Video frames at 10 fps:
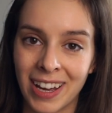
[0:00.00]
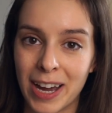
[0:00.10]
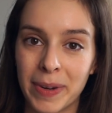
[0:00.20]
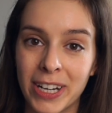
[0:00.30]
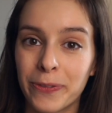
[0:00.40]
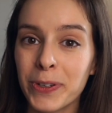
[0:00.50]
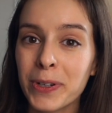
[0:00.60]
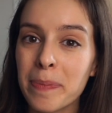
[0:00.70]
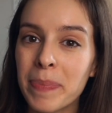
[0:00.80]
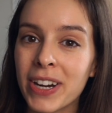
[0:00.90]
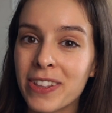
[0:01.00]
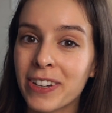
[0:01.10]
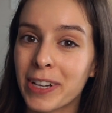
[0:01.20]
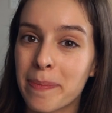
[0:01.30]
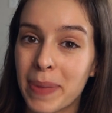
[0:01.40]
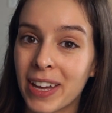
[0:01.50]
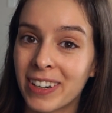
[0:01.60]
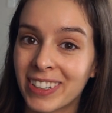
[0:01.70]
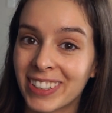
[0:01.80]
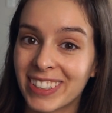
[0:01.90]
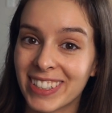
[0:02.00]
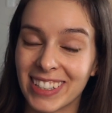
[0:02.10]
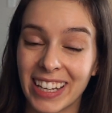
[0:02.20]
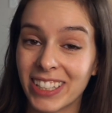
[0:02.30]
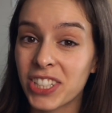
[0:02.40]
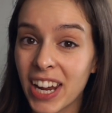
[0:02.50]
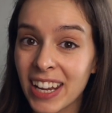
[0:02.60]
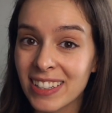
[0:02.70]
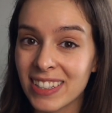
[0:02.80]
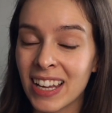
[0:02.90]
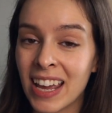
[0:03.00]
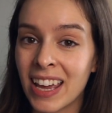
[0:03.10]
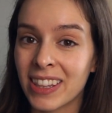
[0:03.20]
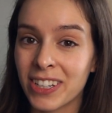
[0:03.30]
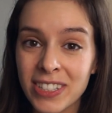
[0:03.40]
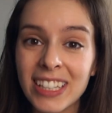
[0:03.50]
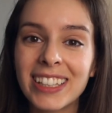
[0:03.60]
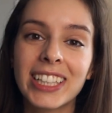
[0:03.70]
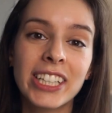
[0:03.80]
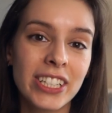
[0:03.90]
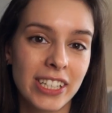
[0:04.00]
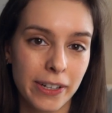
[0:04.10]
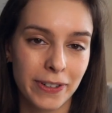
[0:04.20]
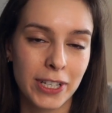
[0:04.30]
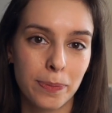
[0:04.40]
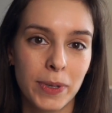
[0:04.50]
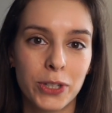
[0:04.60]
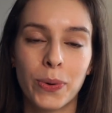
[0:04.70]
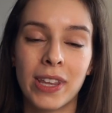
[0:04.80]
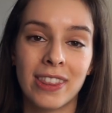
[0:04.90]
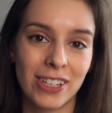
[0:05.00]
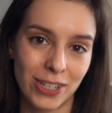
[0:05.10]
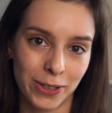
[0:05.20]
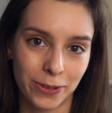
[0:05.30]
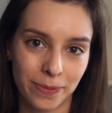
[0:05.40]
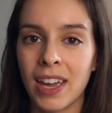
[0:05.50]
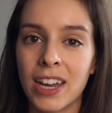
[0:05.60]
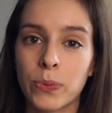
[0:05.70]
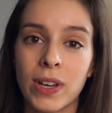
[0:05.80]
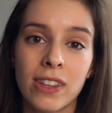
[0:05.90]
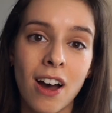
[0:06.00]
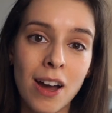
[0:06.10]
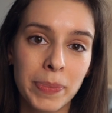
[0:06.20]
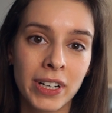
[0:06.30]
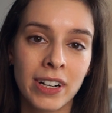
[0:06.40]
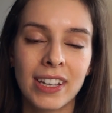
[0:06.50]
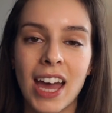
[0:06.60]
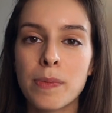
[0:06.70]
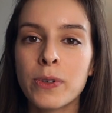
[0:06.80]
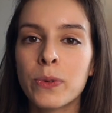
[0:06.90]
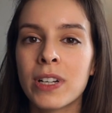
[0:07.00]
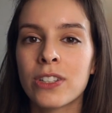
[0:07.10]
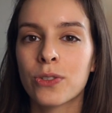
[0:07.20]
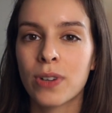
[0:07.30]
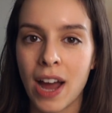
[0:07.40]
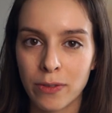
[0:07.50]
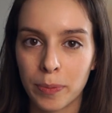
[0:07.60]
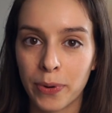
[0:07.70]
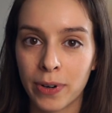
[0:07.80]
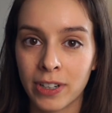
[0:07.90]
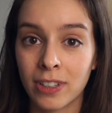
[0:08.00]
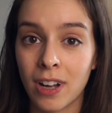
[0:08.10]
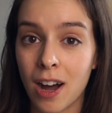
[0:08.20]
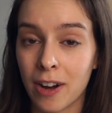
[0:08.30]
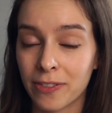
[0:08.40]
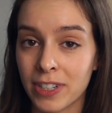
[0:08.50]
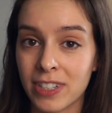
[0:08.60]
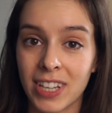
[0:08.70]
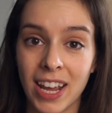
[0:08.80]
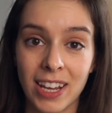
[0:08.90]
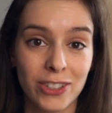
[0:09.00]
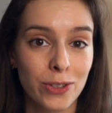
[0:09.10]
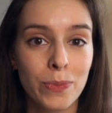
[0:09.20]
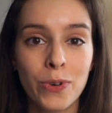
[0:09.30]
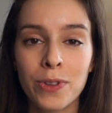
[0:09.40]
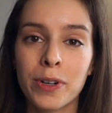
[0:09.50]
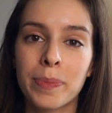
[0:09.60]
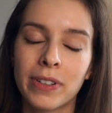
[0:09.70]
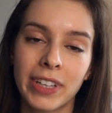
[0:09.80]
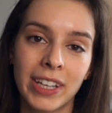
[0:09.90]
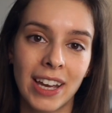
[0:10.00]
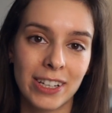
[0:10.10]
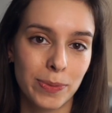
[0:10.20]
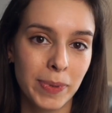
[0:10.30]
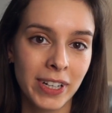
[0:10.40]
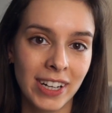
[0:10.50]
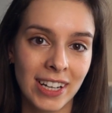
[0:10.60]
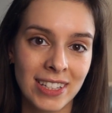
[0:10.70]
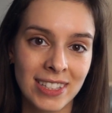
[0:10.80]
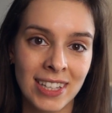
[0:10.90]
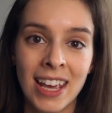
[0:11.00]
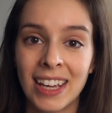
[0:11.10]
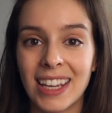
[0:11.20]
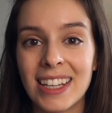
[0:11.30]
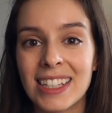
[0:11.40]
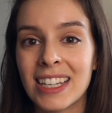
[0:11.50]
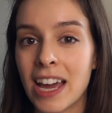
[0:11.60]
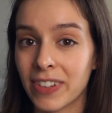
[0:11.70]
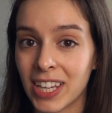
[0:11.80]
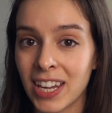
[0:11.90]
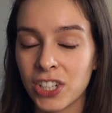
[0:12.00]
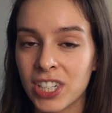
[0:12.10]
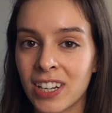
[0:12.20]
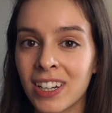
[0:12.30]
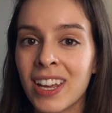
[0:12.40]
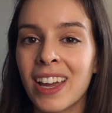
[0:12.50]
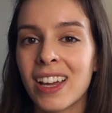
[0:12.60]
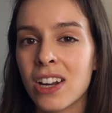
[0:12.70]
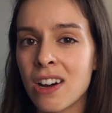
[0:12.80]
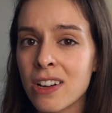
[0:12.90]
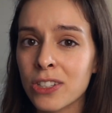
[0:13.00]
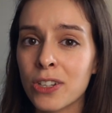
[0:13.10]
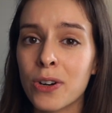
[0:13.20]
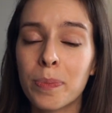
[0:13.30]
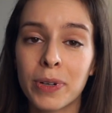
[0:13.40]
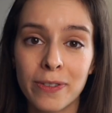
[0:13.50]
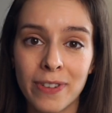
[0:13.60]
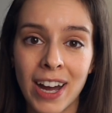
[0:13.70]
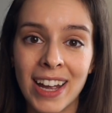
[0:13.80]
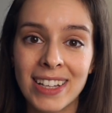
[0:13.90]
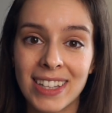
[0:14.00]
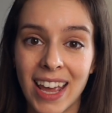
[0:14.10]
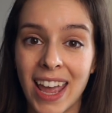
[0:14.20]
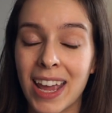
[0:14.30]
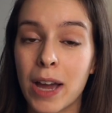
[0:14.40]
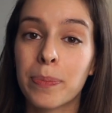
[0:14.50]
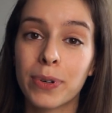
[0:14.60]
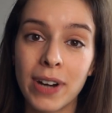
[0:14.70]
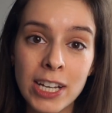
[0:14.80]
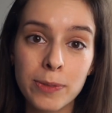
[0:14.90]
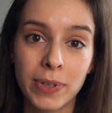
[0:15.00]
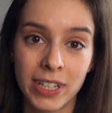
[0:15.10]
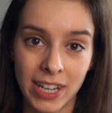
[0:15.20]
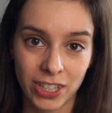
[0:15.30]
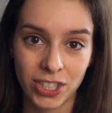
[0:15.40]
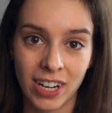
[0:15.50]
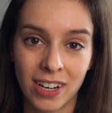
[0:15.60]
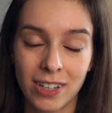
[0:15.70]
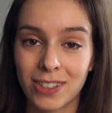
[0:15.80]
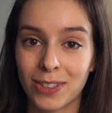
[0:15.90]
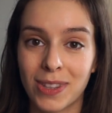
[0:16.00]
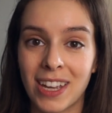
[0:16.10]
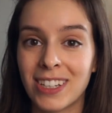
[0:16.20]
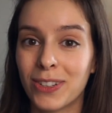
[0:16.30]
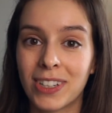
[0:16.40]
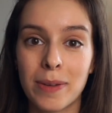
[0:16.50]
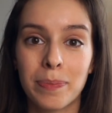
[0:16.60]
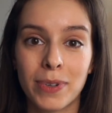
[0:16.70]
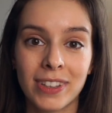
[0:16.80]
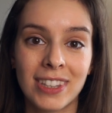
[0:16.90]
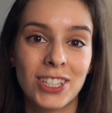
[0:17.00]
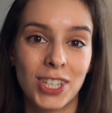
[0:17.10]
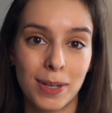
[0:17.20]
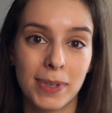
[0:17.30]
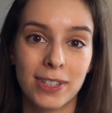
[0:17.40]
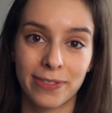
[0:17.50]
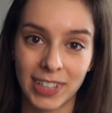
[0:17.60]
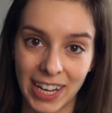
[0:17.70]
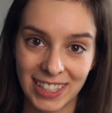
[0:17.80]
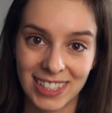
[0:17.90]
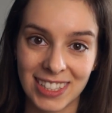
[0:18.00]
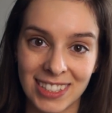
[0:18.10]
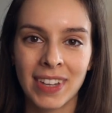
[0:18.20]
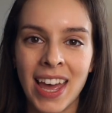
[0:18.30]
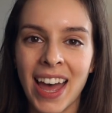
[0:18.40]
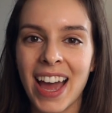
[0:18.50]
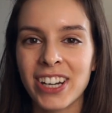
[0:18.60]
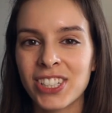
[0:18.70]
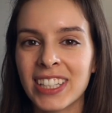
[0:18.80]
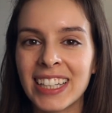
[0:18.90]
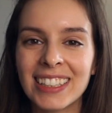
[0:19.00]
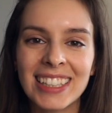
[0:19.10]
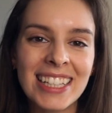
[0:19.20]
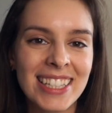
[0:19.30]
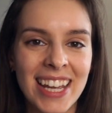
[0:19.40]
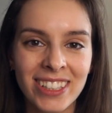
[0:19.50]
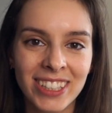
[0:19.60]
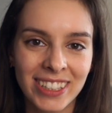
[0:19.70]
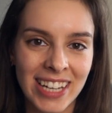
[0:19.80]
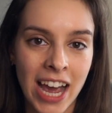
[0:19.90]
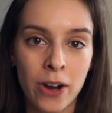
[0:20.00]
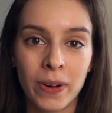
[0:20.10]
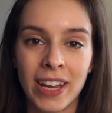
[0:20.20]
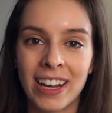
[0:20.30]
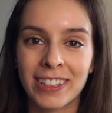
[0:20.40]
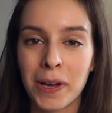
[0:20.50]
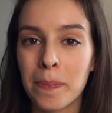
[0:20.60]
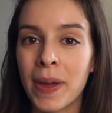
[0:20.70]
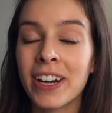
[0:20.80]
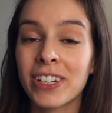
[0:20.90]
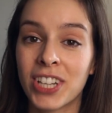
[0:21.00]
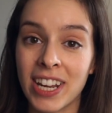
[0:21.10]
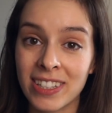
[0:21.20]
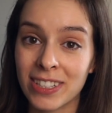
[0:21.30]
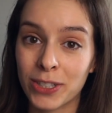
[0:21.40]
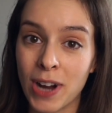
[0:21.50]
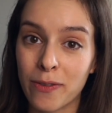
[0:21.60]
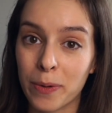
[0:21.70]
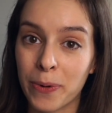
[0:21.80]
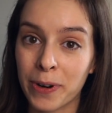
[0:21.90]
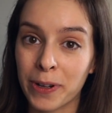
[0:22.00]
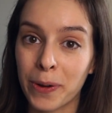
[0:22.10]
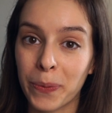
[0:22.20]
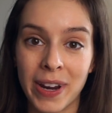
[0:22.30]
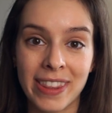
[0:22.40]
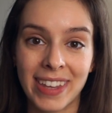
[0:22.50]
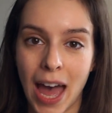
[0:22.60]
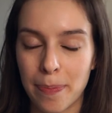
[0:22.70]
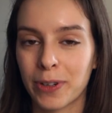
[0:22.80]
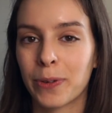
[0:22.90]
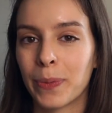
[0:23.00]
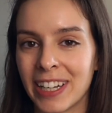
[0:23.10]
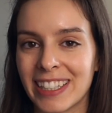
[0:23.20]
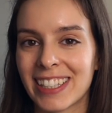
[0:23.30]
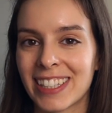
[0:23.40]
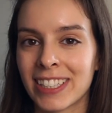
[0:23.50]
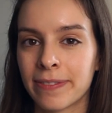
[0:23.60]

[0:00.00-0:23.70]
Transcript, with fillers: I mean, if you compare their competitors like Chase, there's a clear difference between between the two. And with Hopper, Capital One's travel portal offers a smoother booking experience, easy navigation, and also provides a price prediction so then you can book the cheapest flights. Actually, let's take a look now and compare Chase's travel portal with Capital One's.